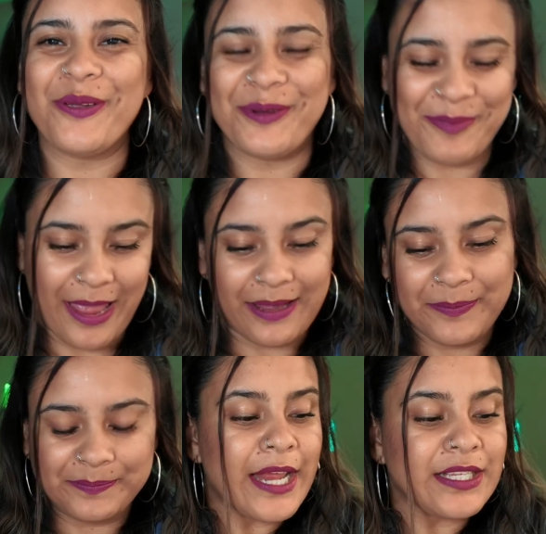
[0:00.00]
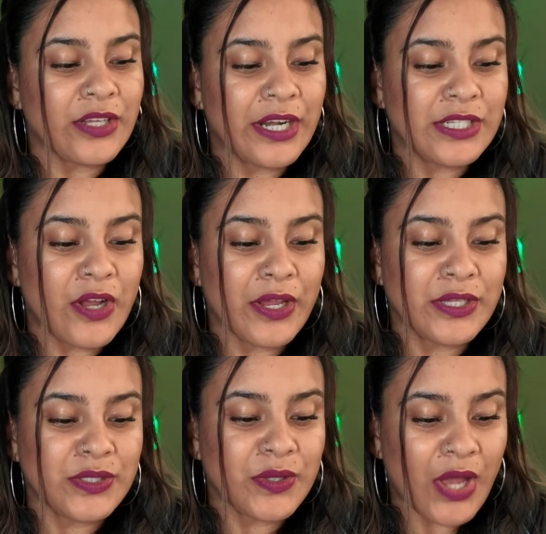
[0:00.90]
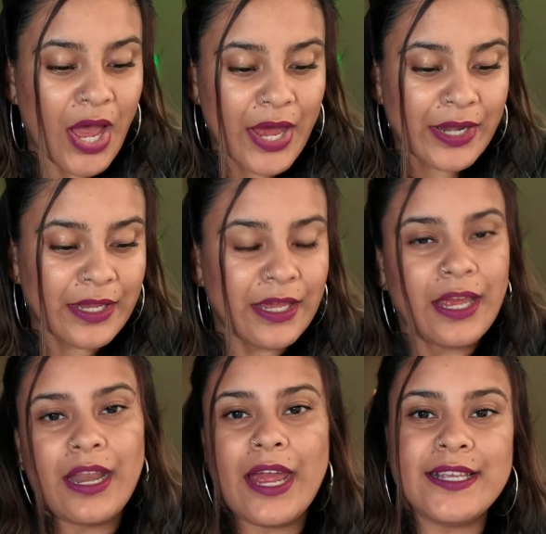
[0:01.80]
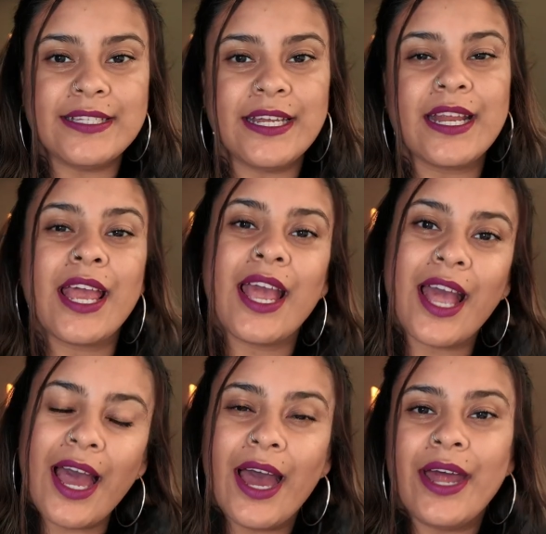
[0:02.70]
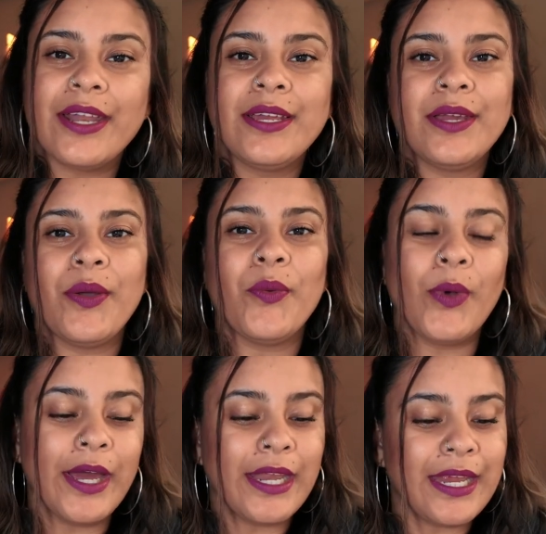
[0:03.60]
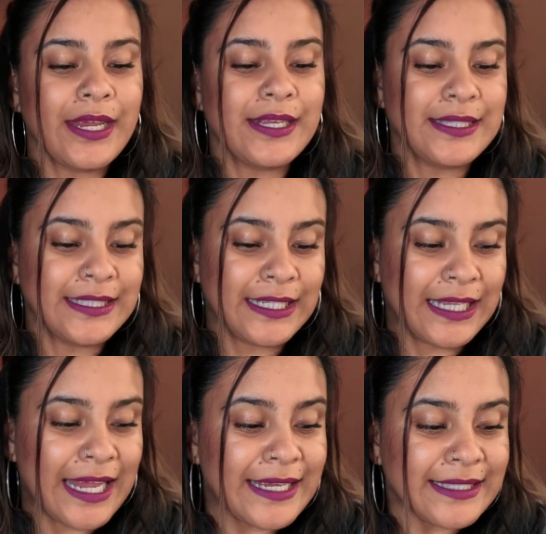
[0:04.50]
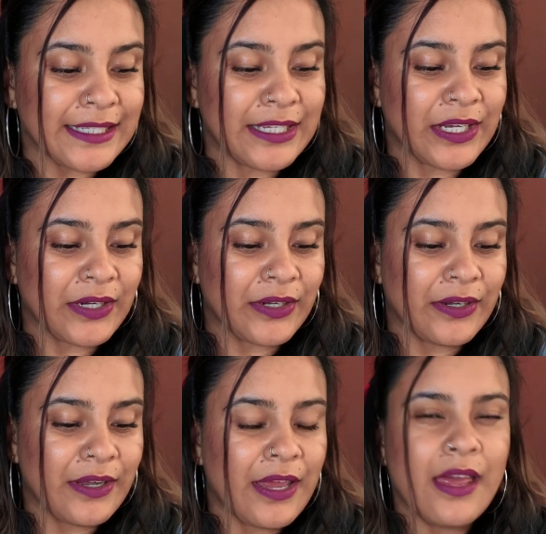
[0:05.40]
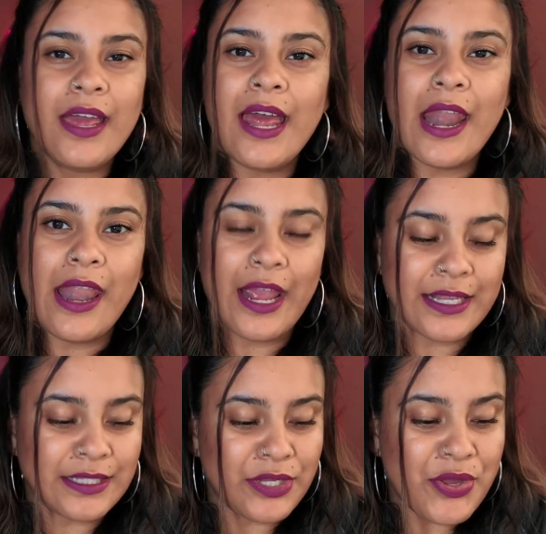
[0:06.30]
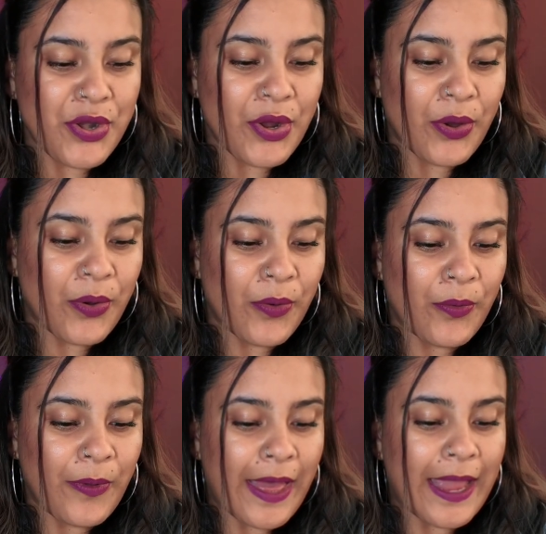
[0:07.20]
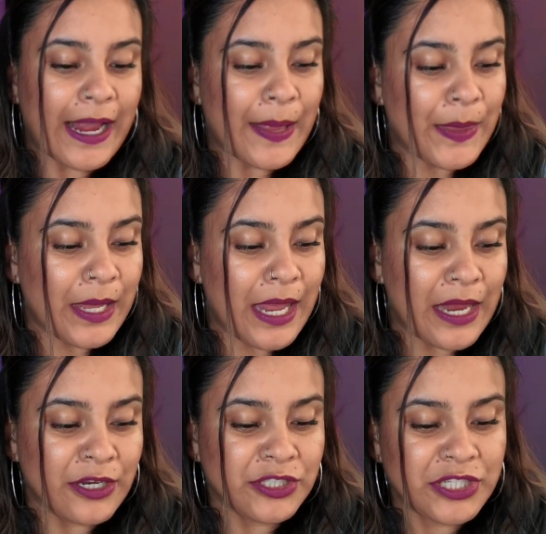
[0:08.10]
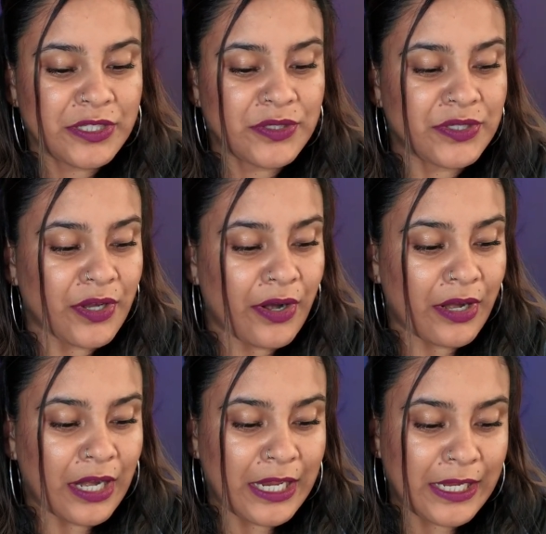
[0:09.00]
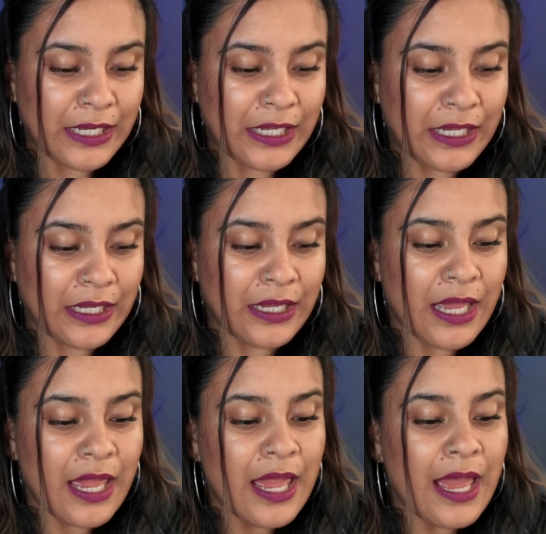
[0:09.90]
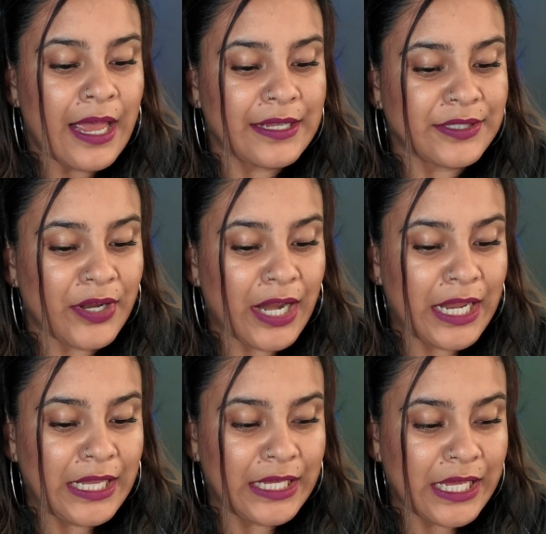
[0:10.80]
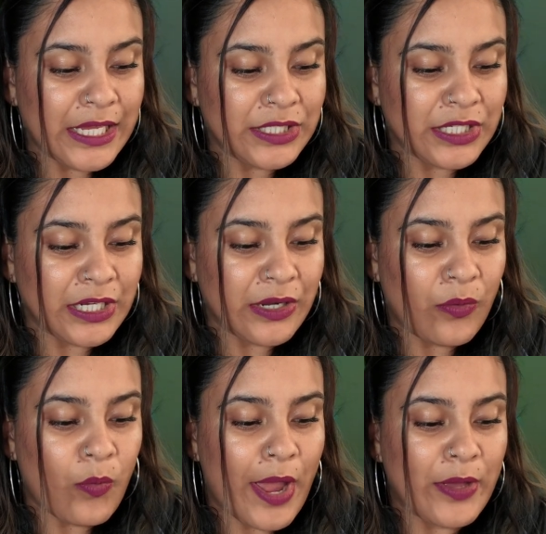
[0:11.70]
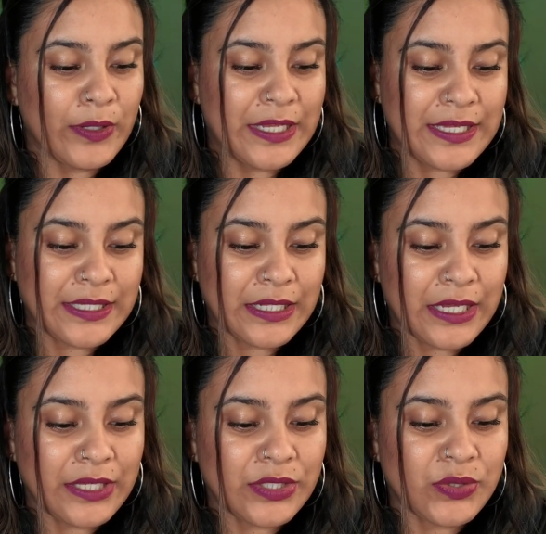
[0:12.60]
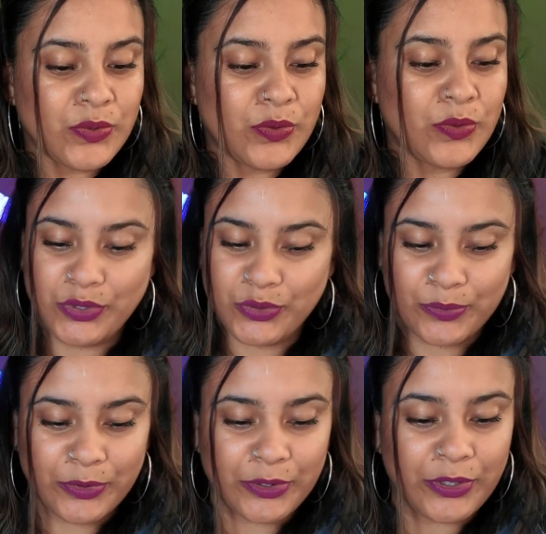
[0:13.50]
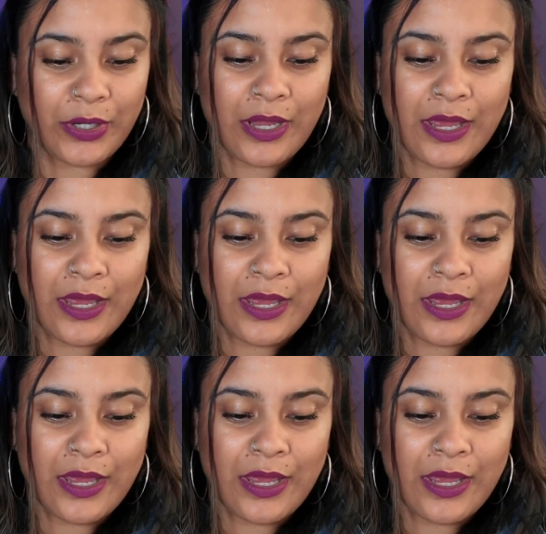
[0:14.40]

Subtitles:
we're back. I started talking to God and I said, God, what is the lesson here? Next thing you know, I got the energy to start cleaning. I started cleaning the kitchen while listening to YouTuber